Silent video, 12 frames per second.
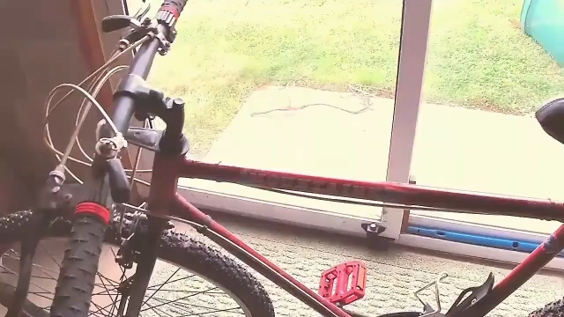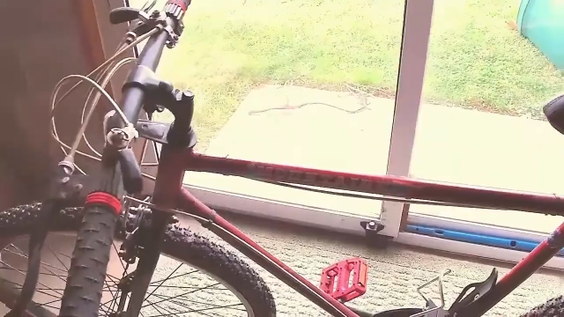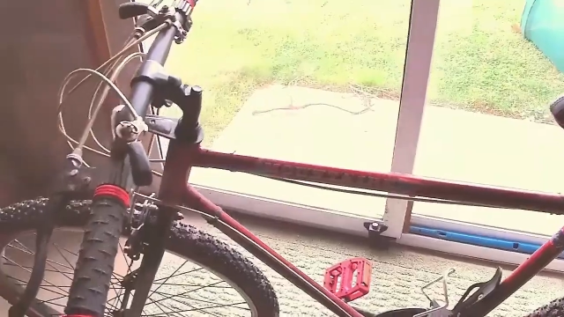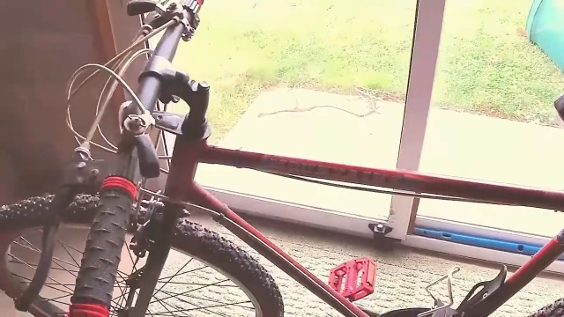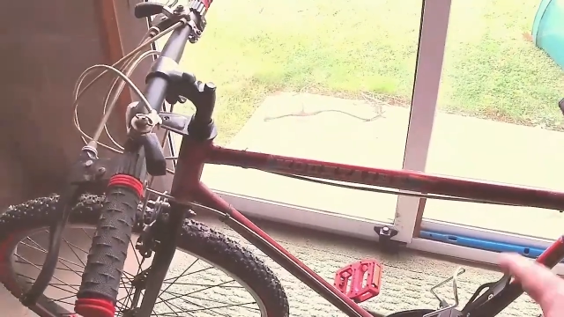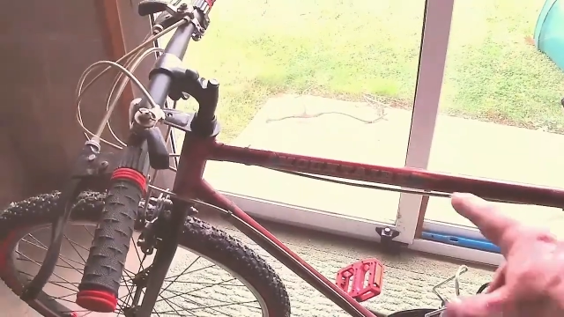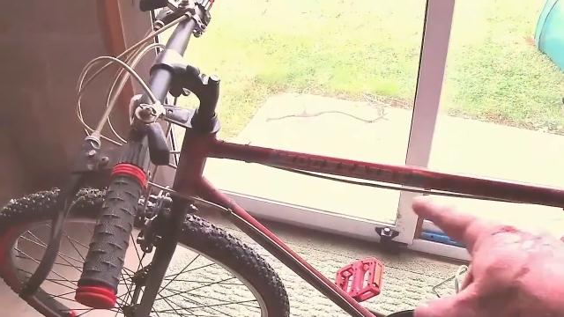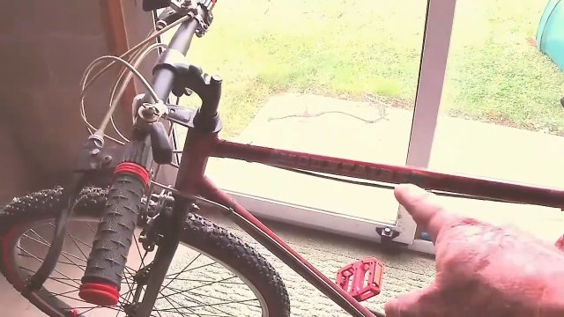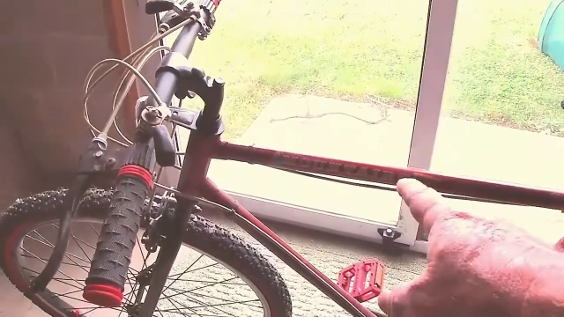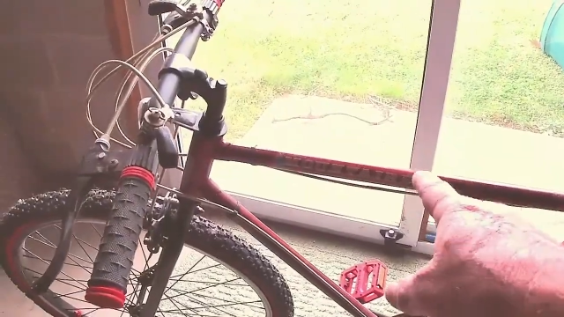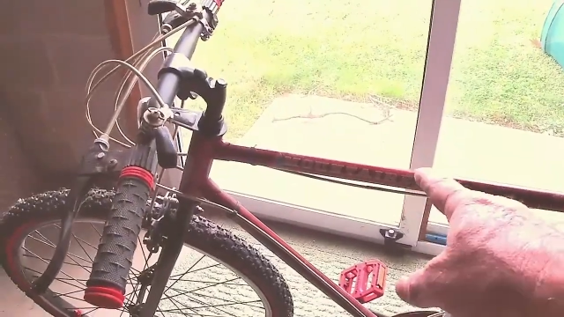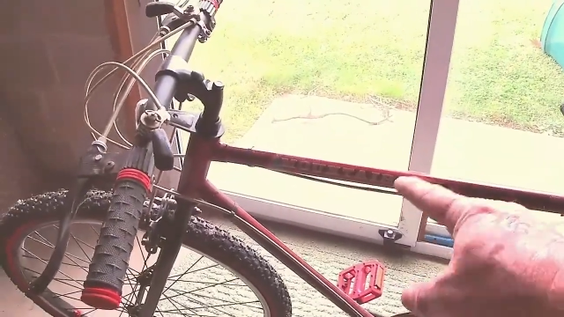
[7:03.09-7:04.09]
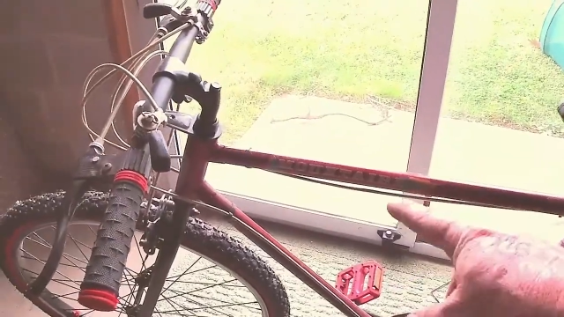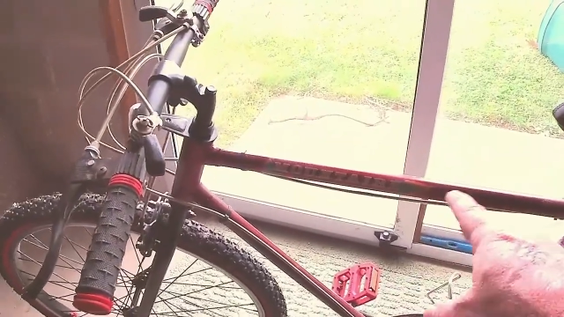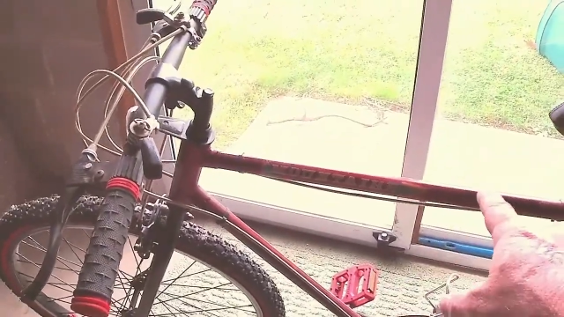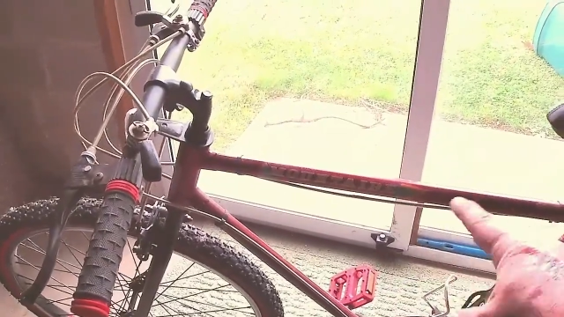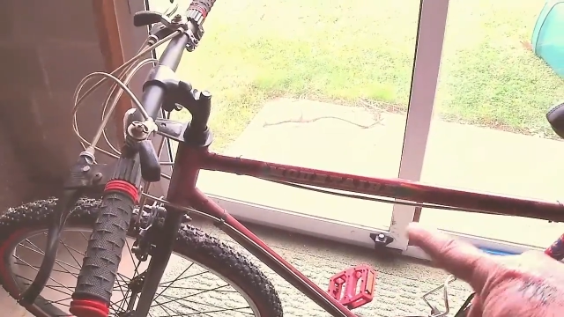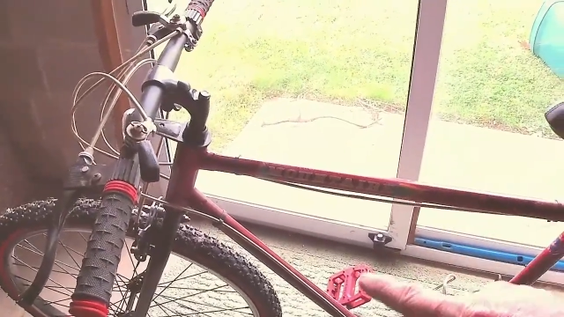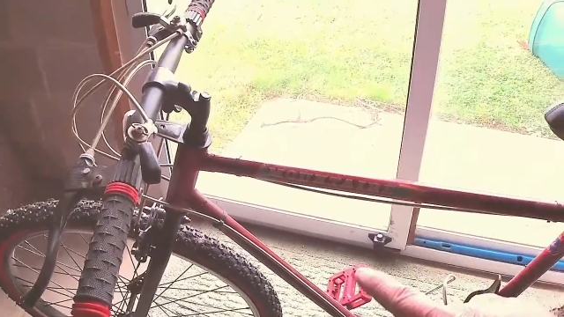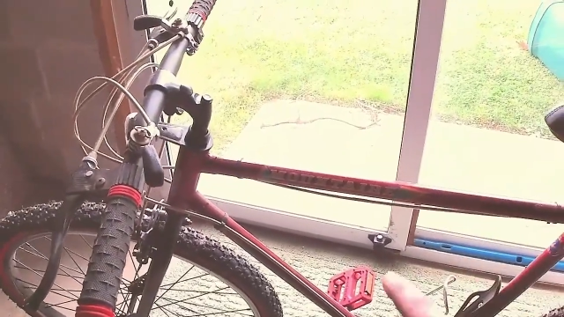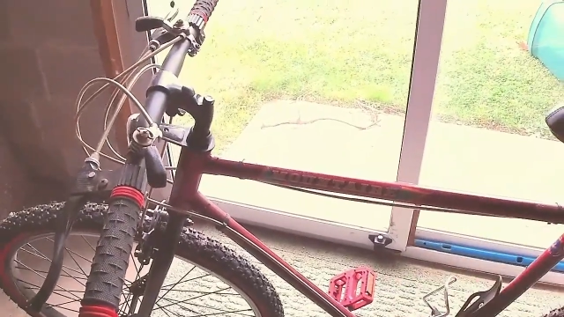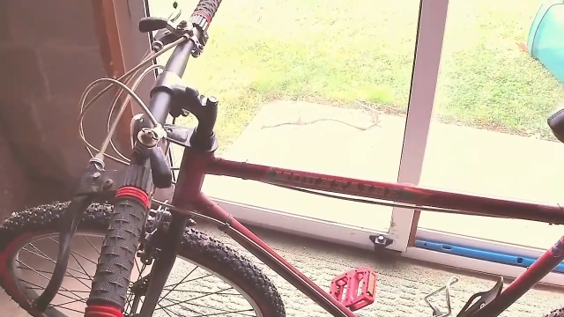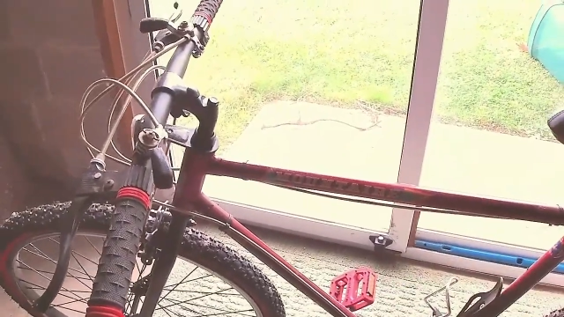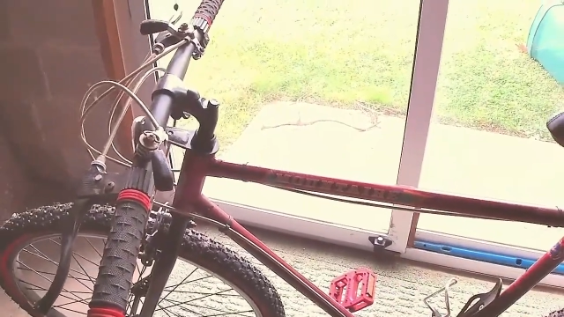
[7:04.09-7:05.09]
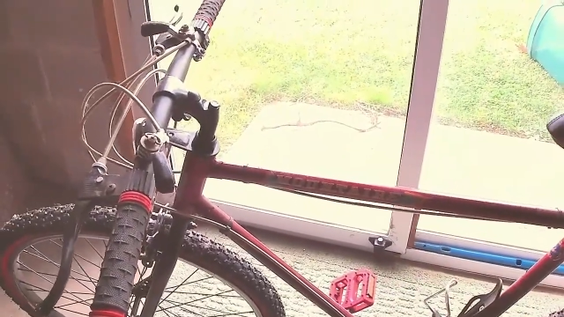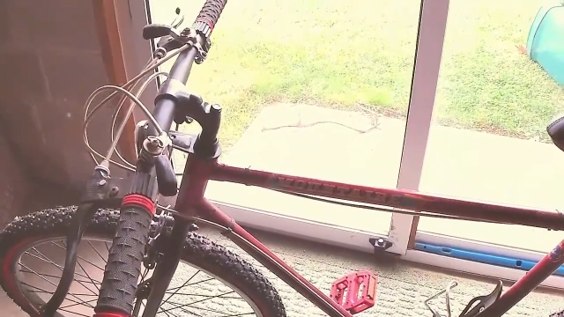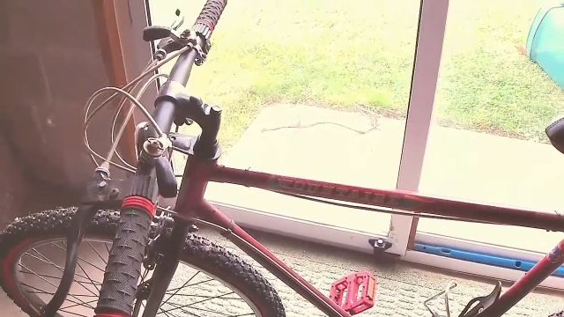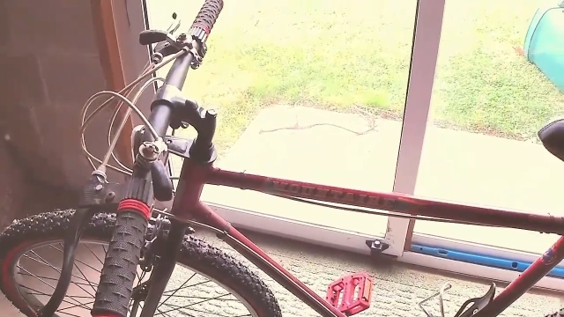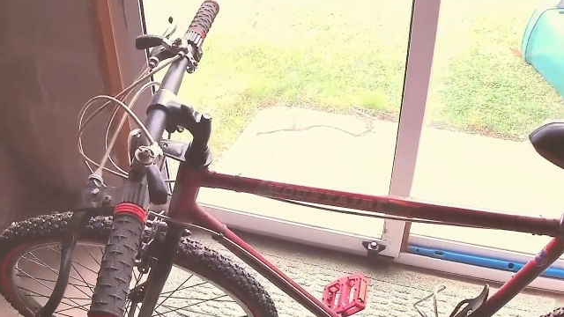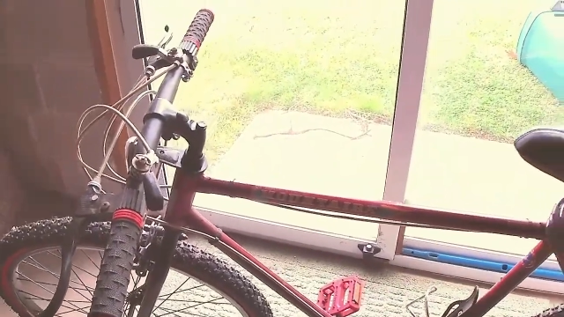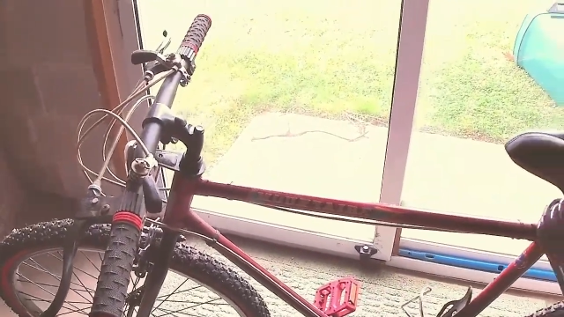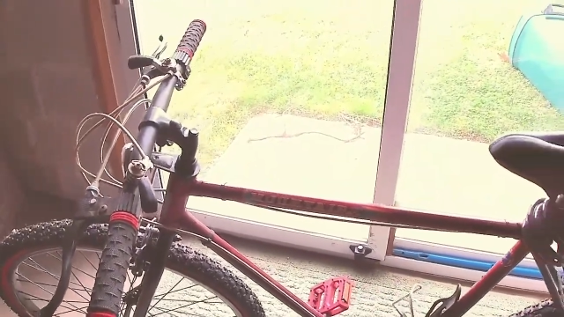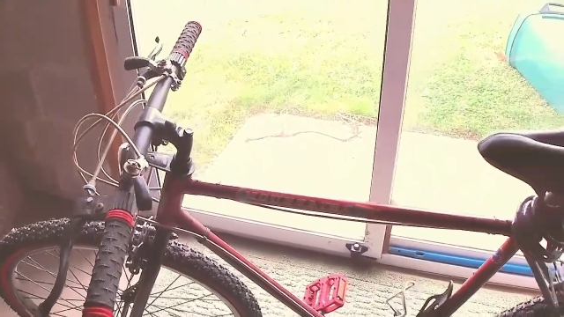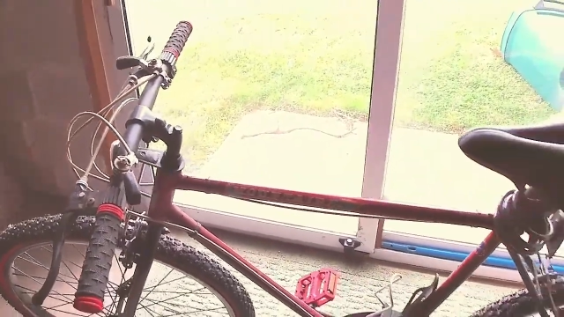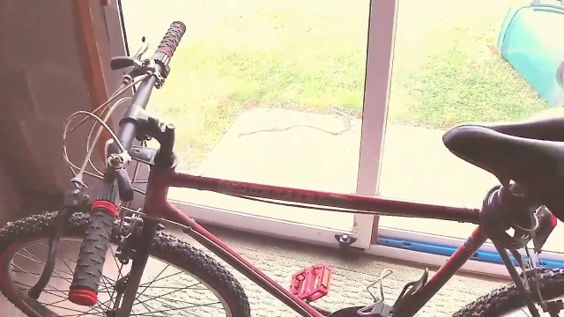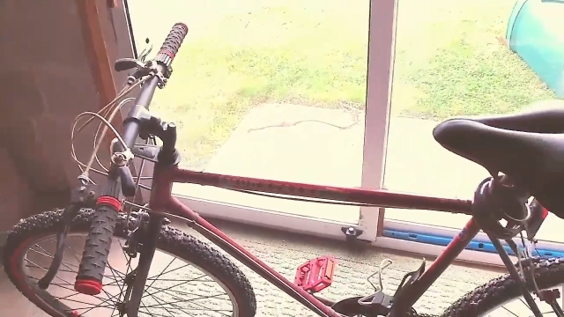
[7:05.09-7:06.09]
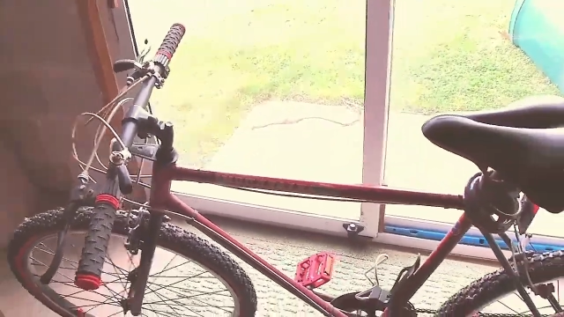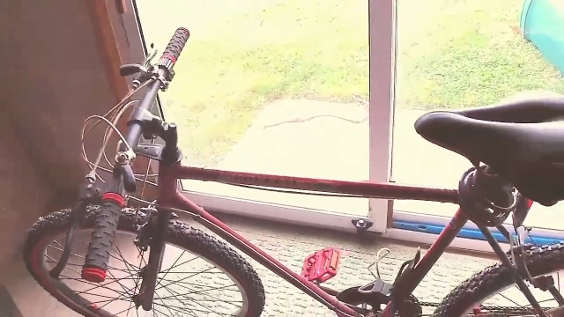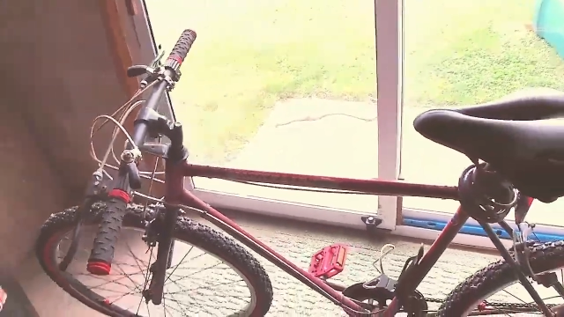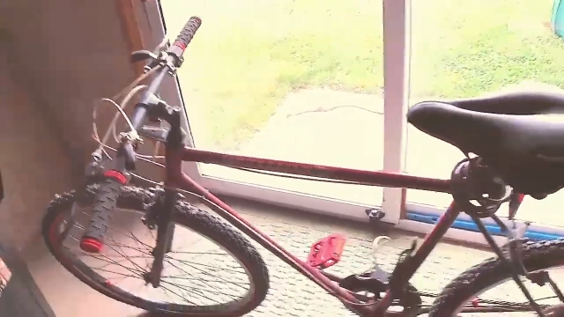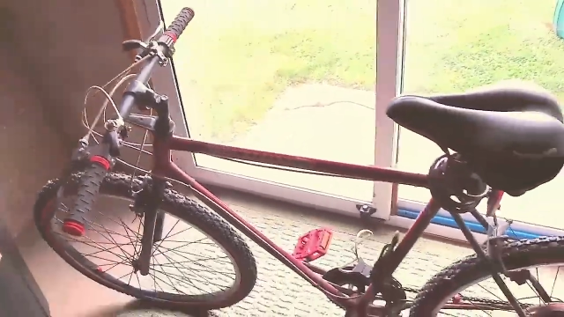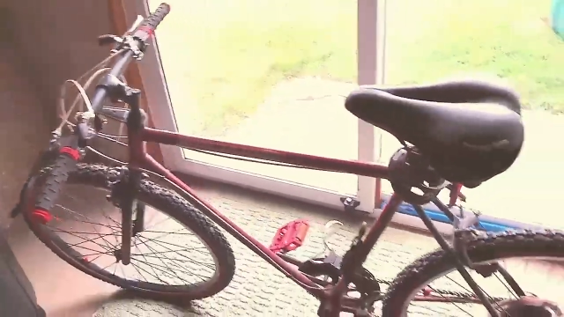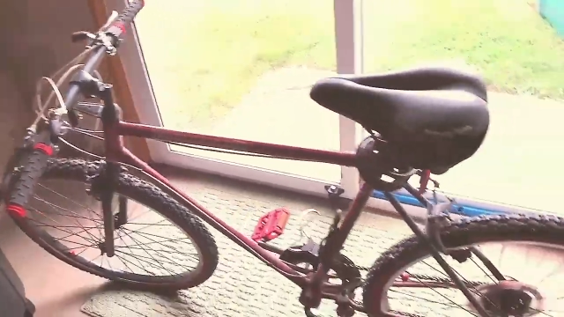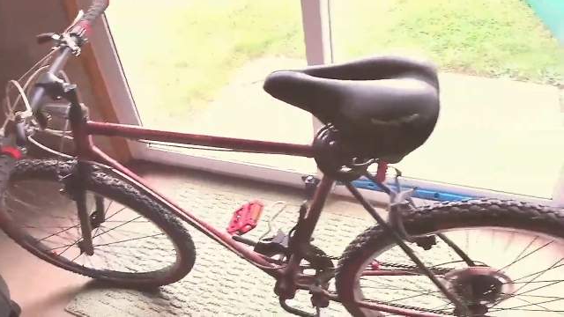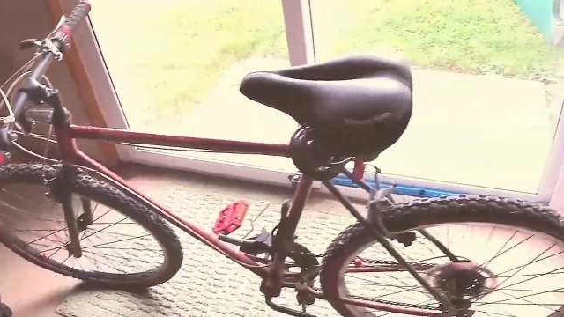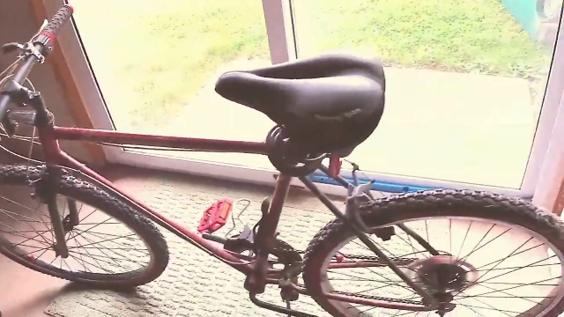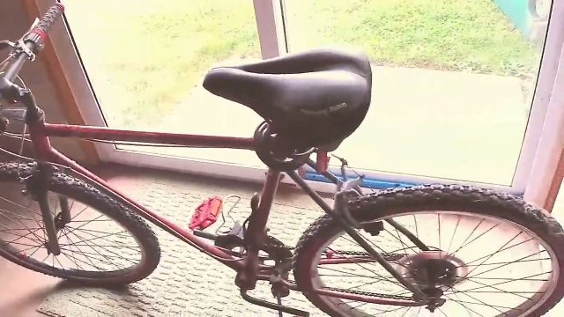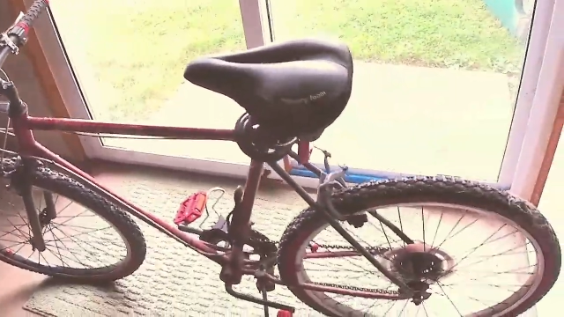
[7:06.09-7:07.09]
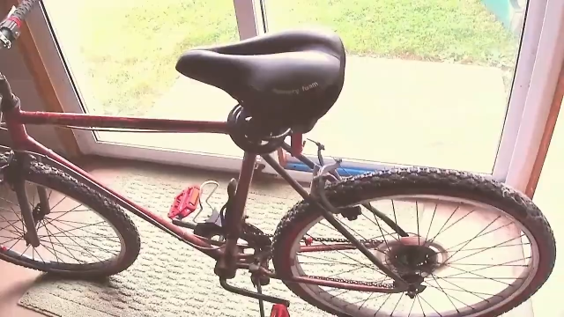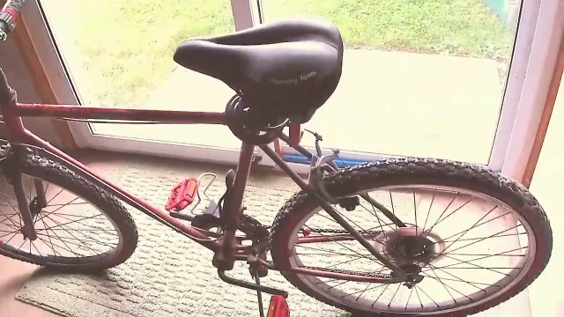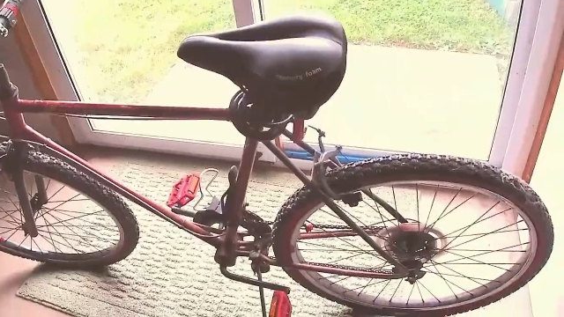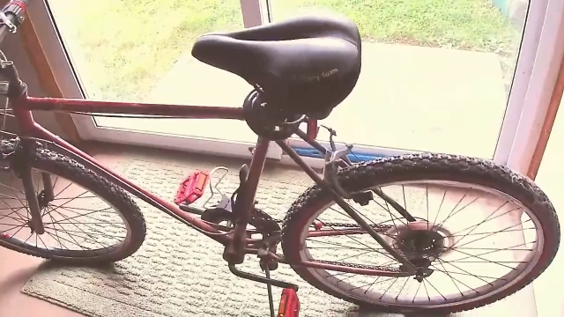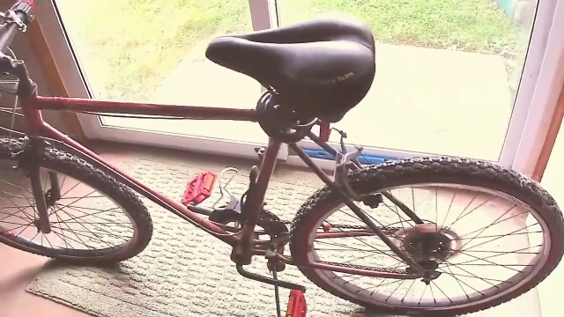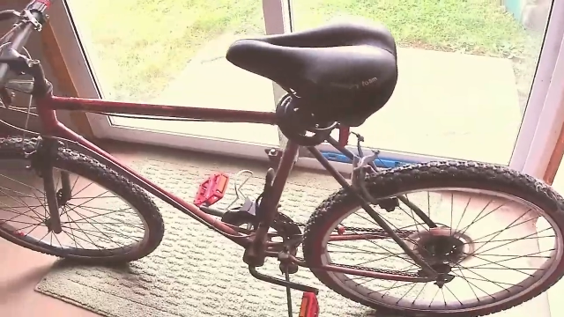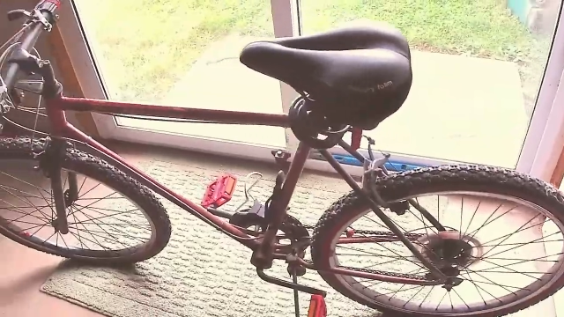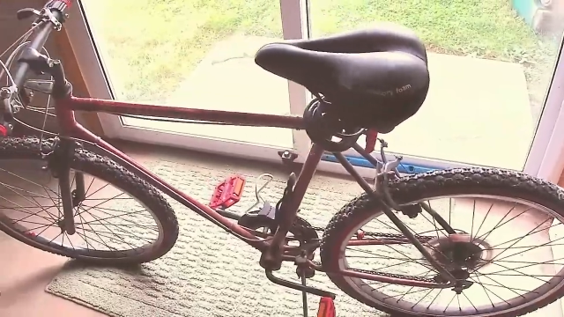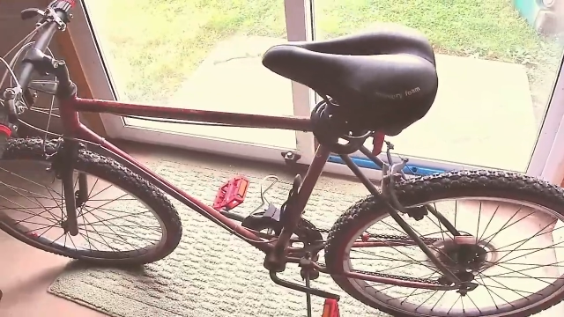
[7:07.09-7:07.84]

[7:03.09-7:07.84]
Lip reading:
[unreadable: no face in view]